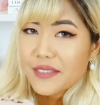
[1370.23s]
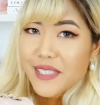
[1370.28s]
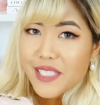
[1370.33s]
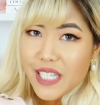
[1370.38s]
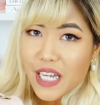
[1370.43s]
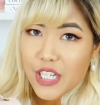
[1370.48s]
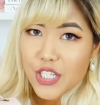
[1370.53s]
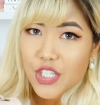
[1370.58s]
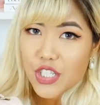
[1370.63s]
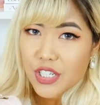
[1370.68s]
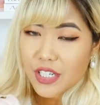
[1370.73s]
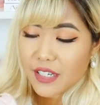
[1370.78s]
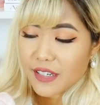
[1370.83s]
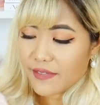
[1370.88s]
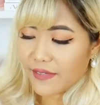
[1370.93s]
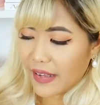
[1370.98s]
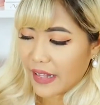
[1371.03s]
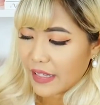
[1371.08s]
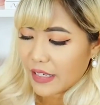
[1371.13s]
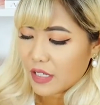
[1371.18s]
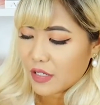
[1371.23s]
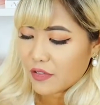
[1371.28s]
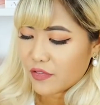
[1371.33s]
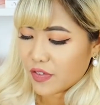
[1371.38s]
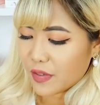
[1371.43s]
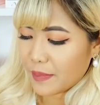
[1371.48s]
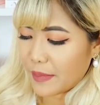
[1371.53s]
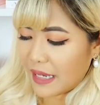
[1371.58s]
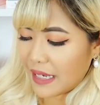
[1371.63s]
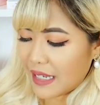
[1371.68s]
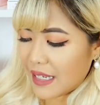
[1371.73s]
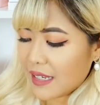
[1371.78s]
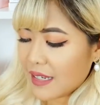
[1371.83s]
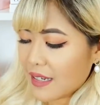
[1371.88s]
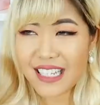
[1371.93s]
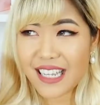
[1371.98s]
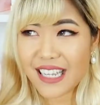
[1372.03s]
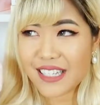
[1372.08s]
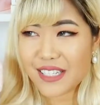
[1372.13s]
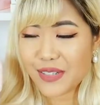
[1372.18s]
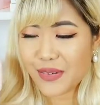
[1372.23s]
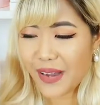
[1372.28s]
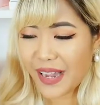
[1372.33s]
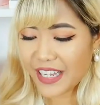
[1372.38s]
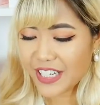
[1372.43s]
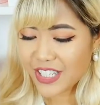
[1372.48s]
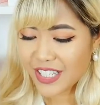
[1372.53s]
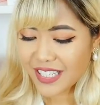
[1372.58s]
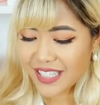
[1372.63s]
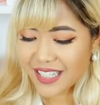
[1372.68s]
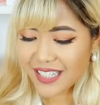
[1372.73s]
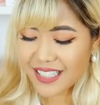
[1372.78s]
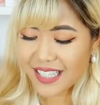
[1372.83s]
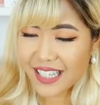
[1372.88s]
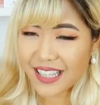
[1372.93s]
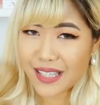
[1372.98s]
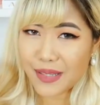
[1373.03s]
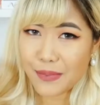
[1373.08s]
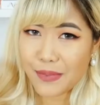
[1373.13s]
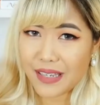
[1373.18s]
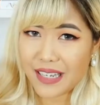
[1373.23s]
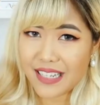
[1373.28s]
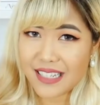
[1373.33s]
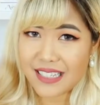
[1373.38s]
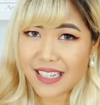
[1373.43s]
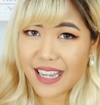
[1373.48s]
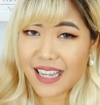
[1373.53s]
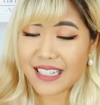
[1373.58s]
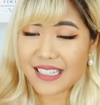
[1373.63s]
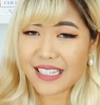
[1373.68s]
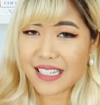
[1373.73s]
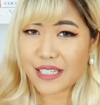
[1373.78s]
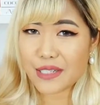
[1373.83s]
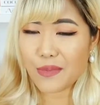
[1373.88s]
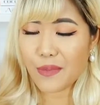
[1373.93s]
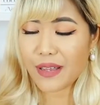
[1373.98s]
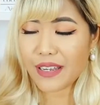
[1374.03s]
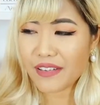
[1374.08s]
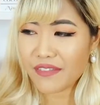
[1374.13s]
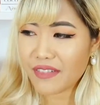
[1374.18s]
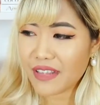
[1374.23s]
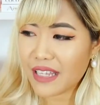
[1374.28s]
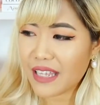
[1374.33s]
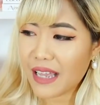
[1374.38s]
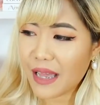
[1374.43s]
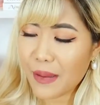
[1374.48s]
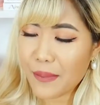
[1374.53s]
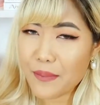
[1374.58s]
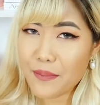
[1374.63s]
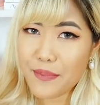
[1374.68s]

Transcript: such a good value for money. So I just think that the mini size is one of the